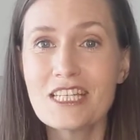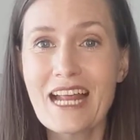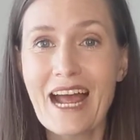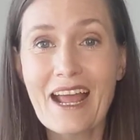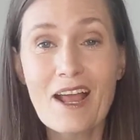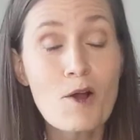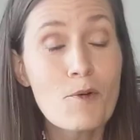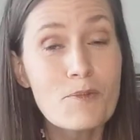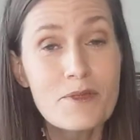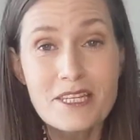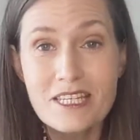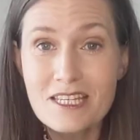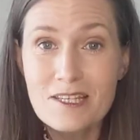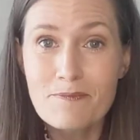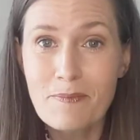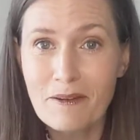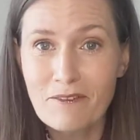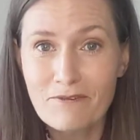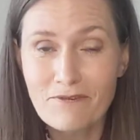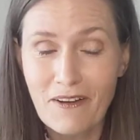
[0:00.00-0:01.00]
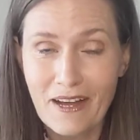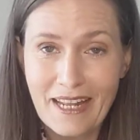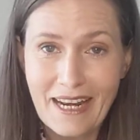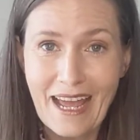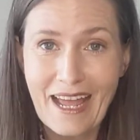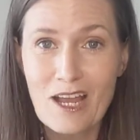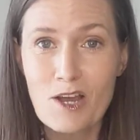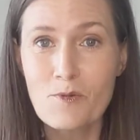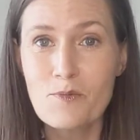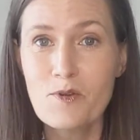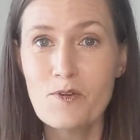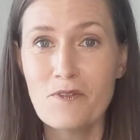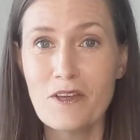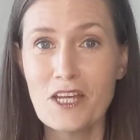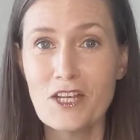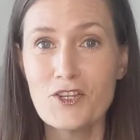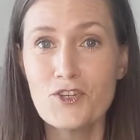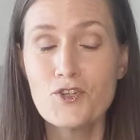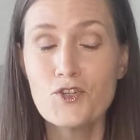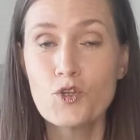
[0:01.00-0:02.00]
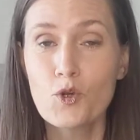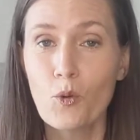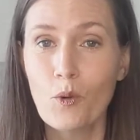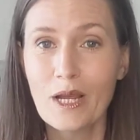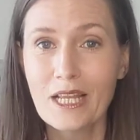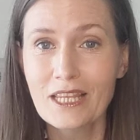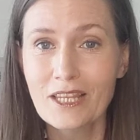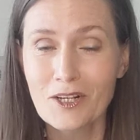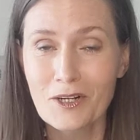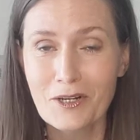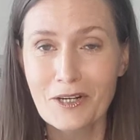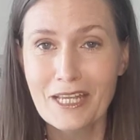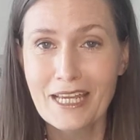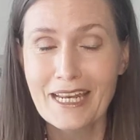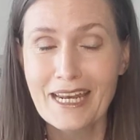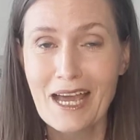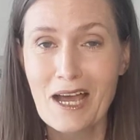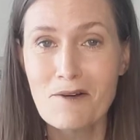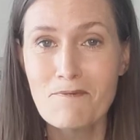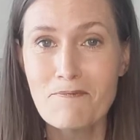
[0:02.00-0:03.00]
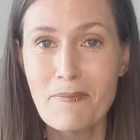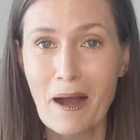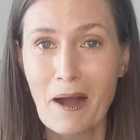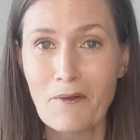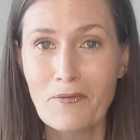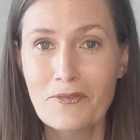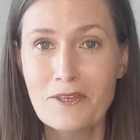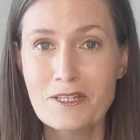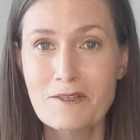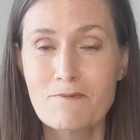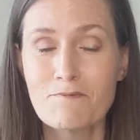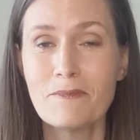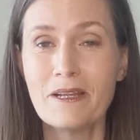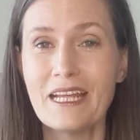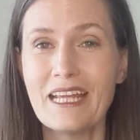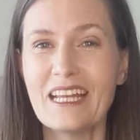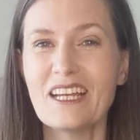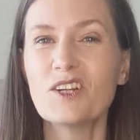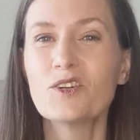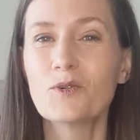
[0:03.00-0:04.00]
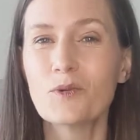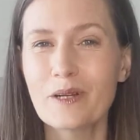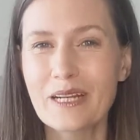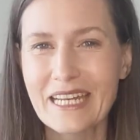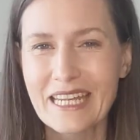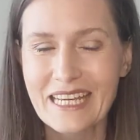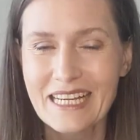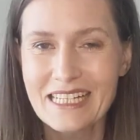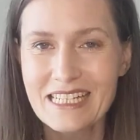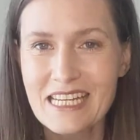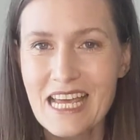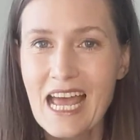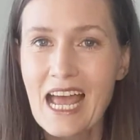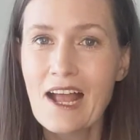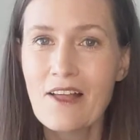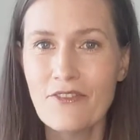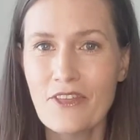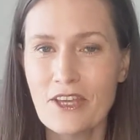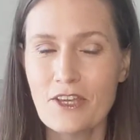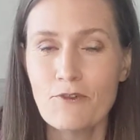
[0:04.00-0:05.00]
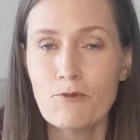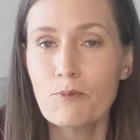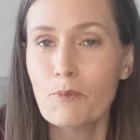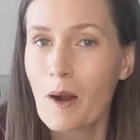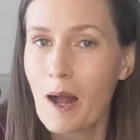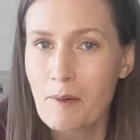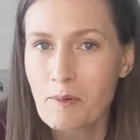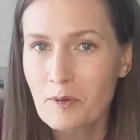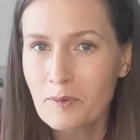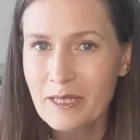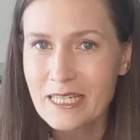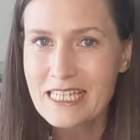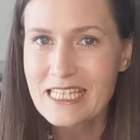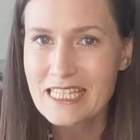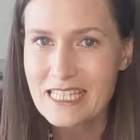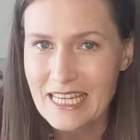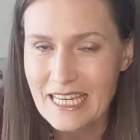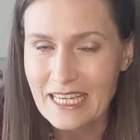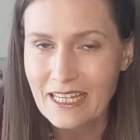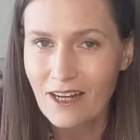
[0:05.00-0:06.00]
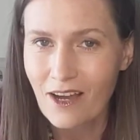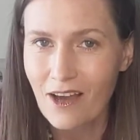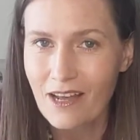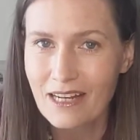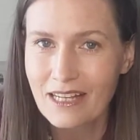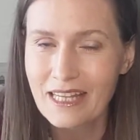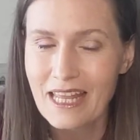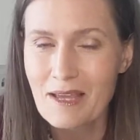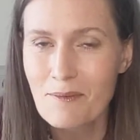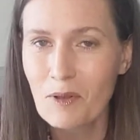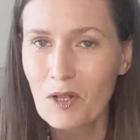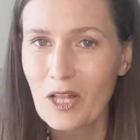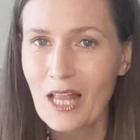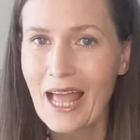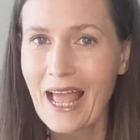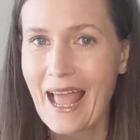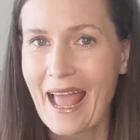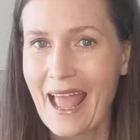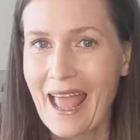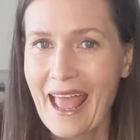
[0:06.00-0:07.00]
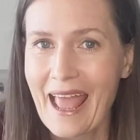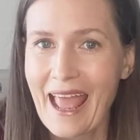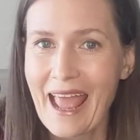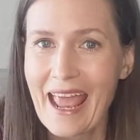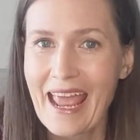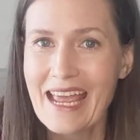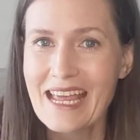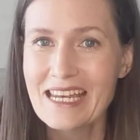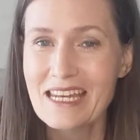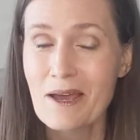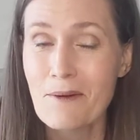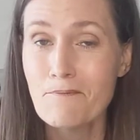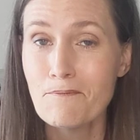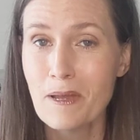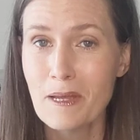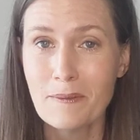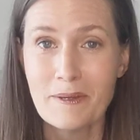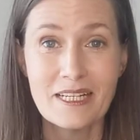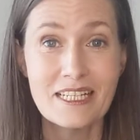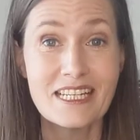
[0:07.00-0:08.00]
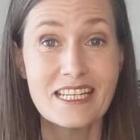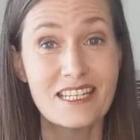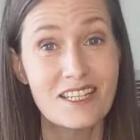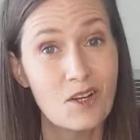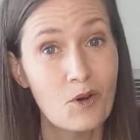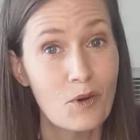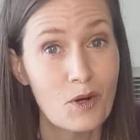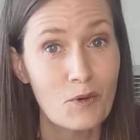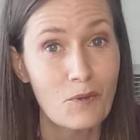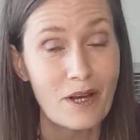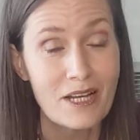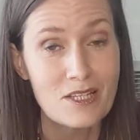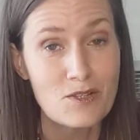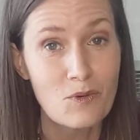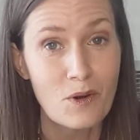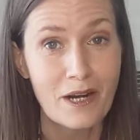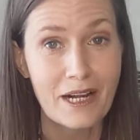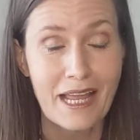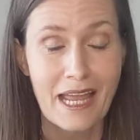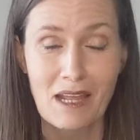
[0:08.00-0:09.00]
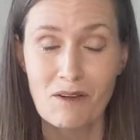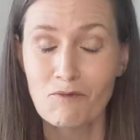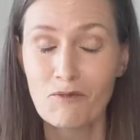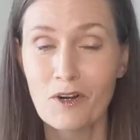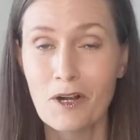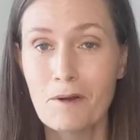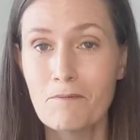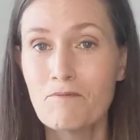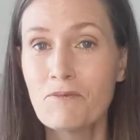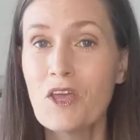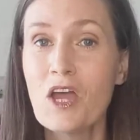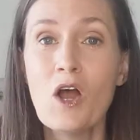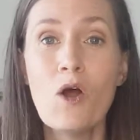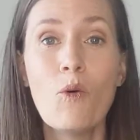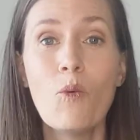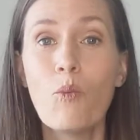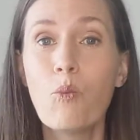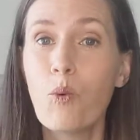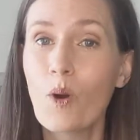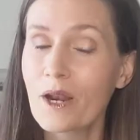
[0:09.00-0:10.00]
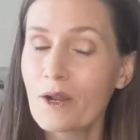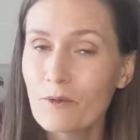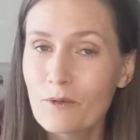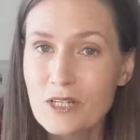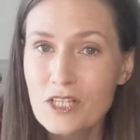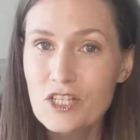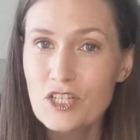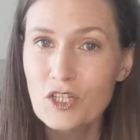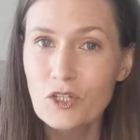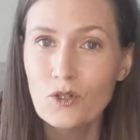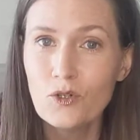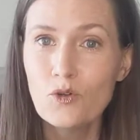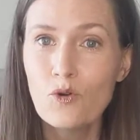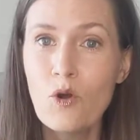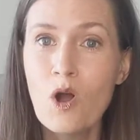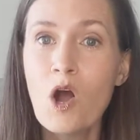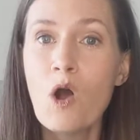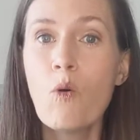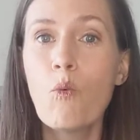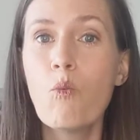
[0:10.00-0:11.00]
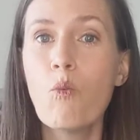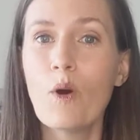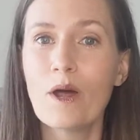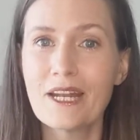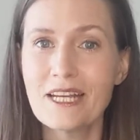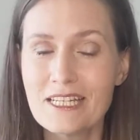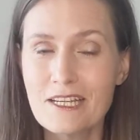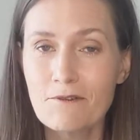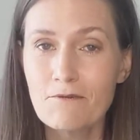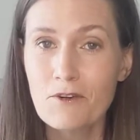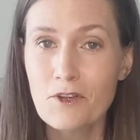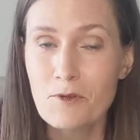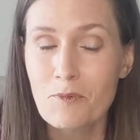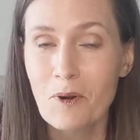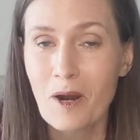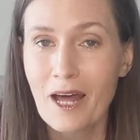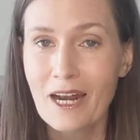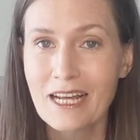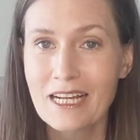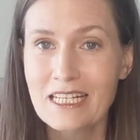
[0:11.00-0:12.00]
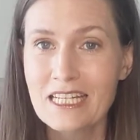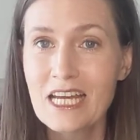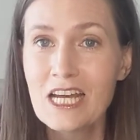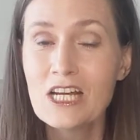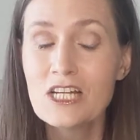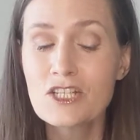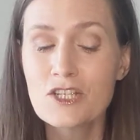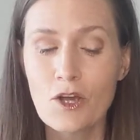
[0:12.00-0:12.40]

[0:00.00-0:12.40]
I hope this has been fun. I hope you've enjoyed learning about this ingredient that you've probably seen on a label and maybe didn't know what it was, where it came from, what it would do, what it did for the product.